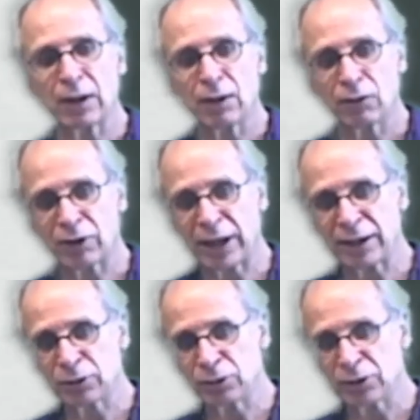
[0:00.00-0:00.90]
scatter
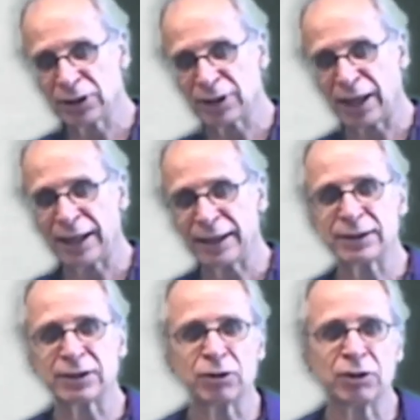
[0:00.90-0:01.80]
to this side,
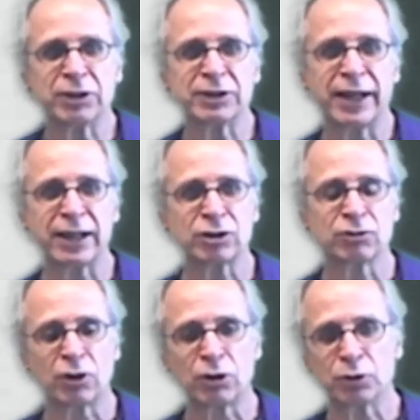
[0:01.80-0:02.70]
so your interaction
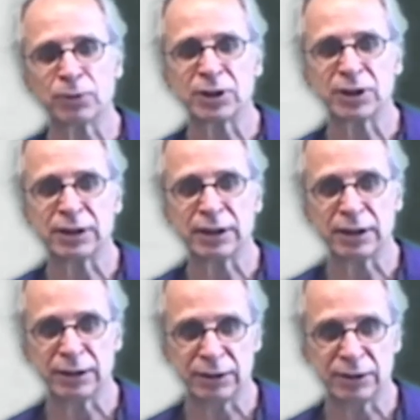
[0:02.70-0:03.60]
volumes
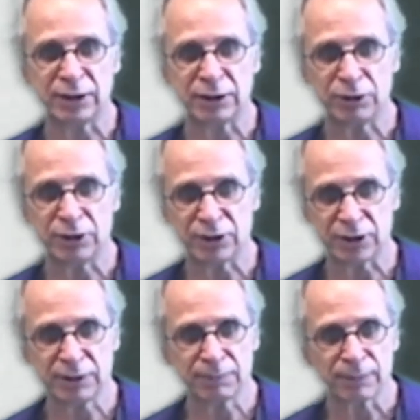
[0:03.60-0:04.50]
is increasing.